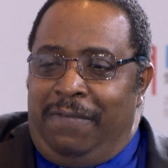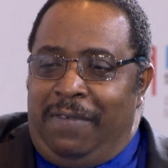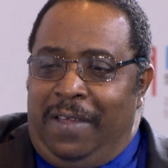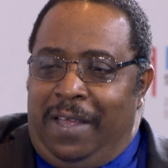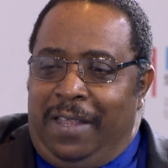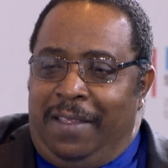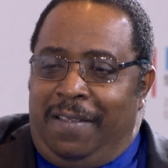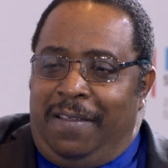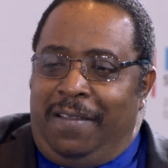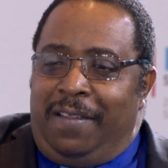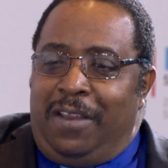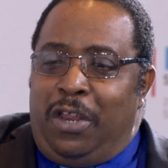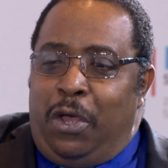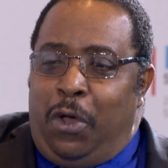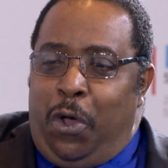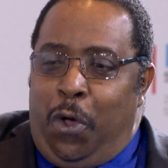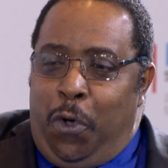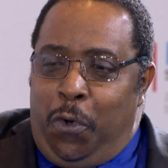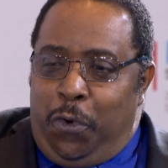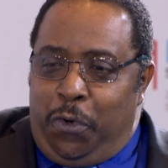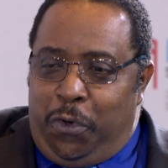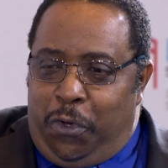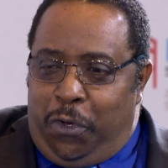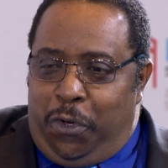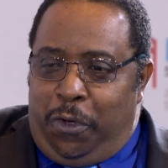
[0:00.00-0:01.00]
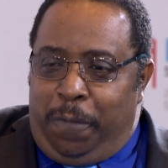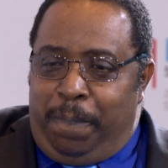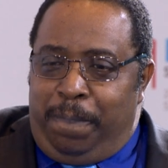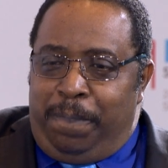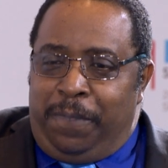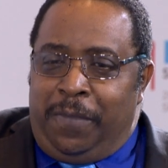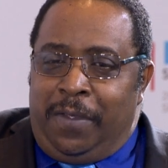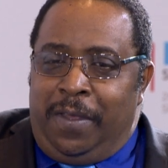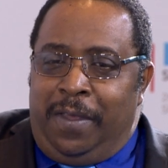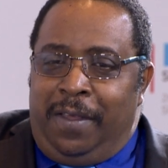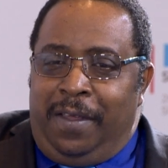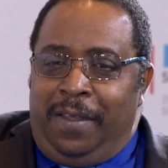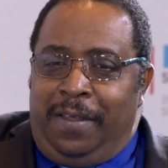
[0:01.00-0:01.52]
as an outcome
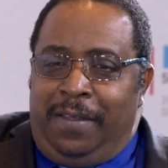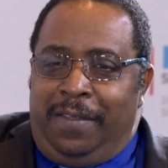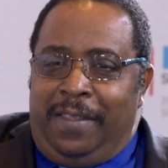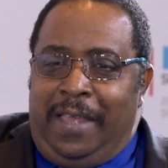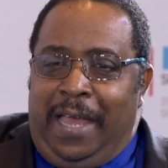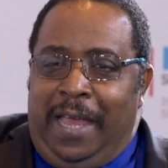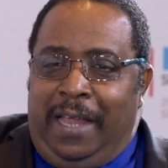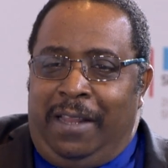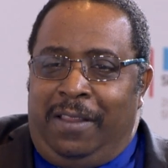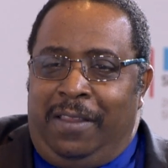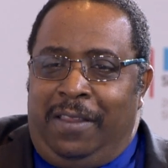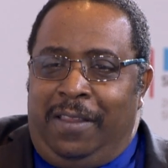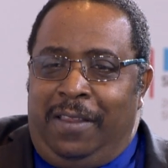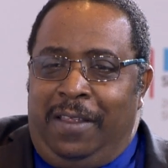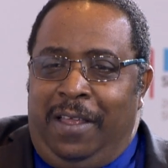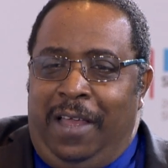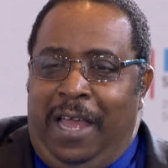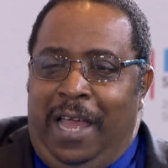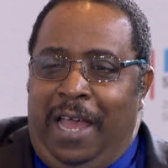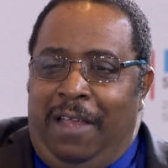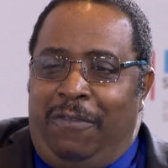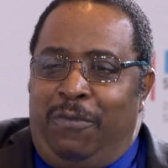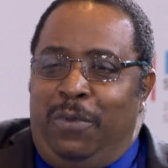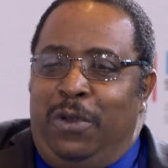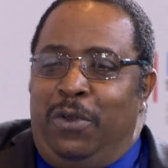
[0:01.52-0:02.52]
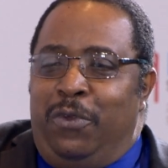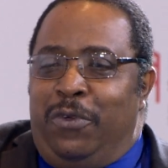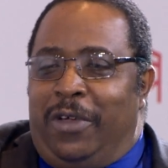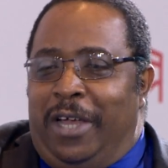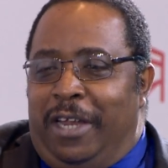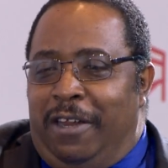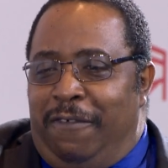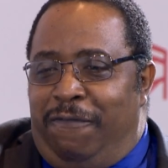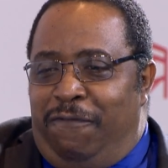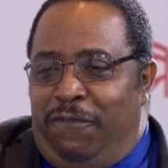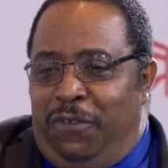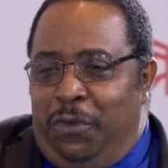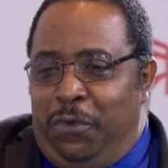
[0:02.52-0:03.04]
that as we look at
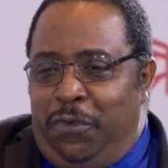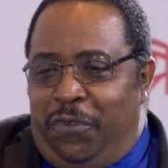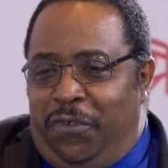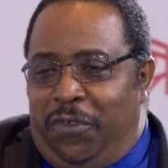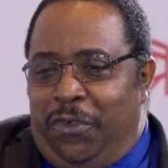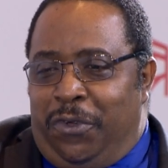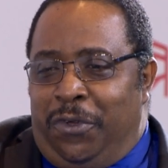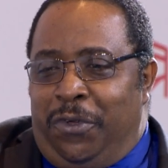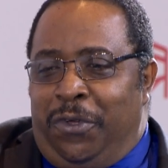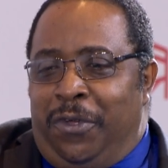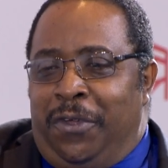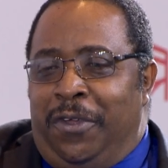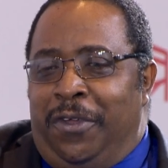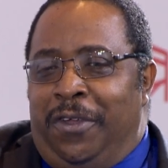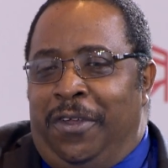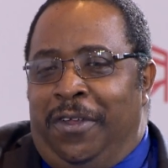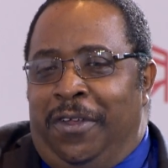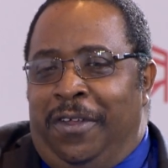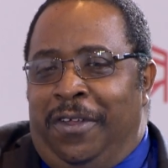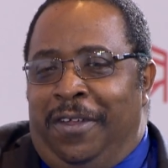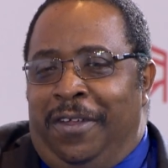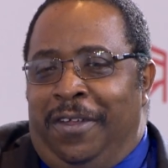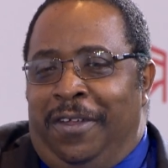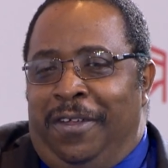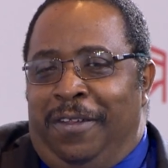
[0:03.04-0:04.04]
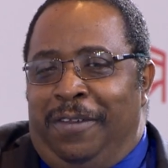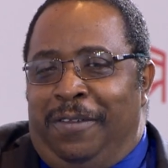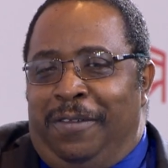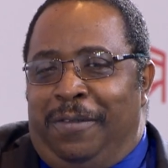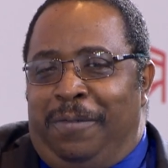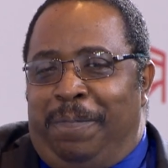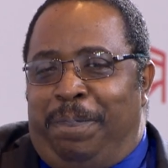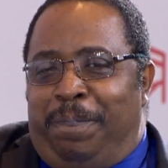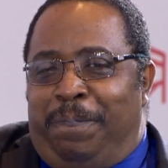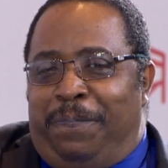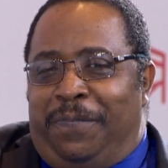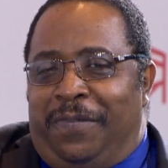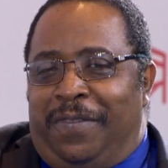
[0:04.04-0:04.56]
the future,
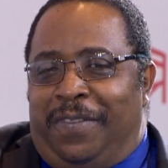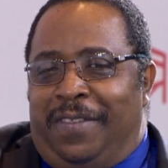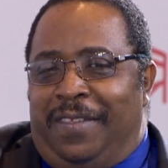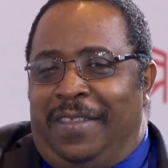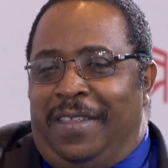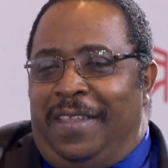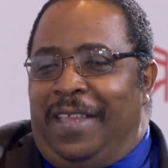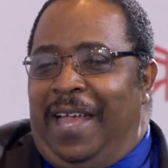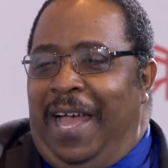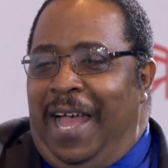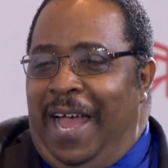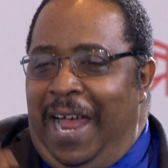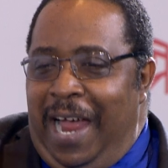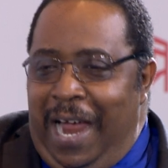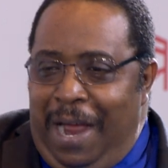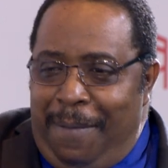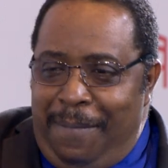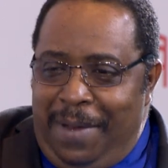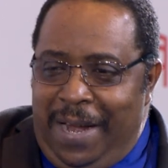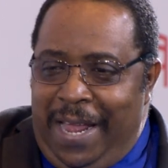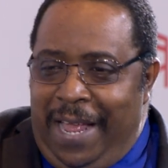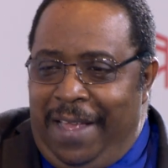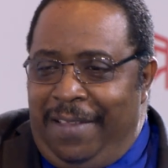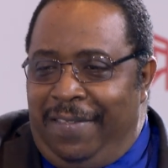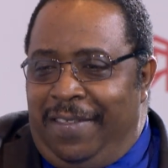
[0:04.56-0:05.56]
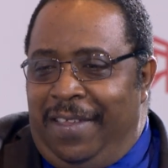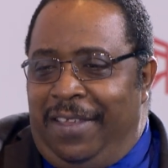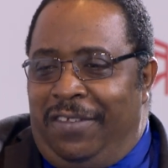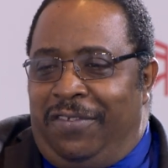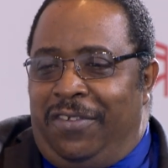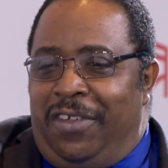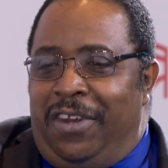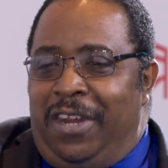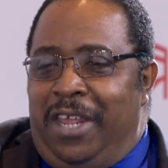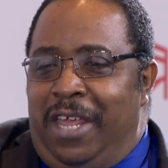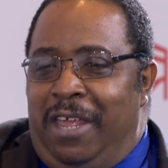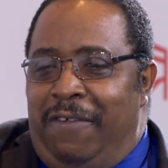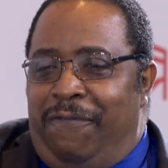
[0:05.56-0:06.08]
the
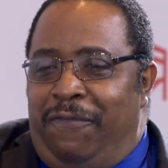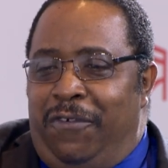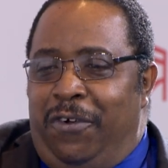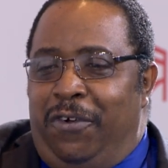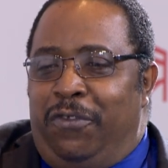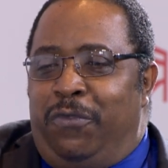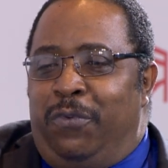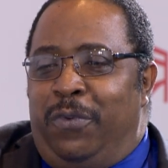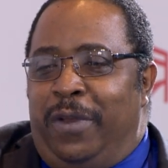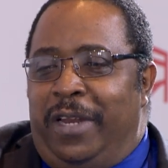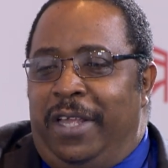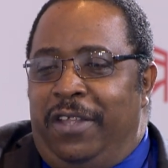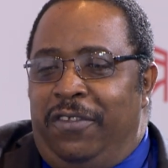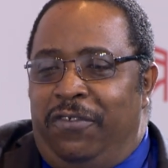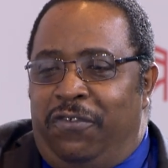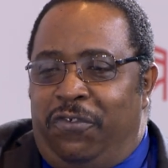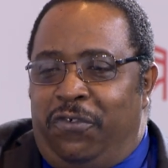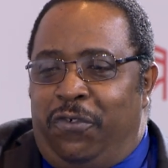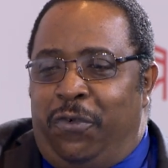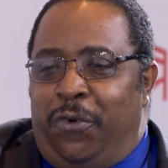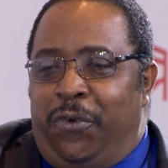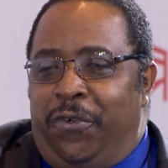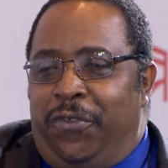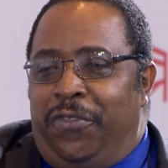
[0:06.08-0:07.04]
harmonization efforts will ensure